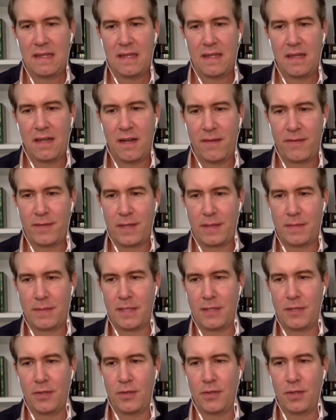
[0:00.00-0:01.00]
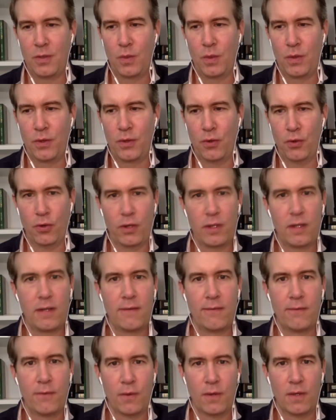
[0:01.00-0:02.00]
oftentimes they don't know what they're
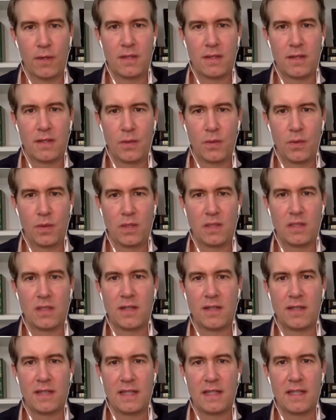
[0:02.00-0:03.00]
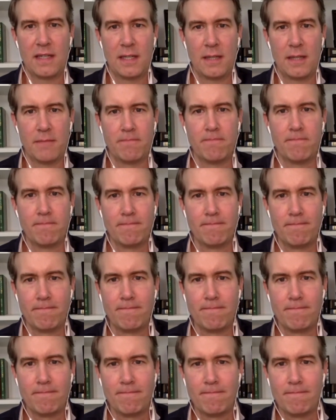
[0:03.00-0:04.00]
looking for until they really start digging in.
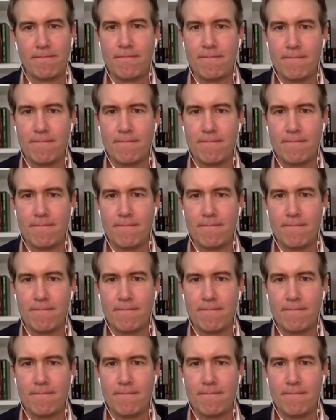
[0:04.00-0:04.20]
What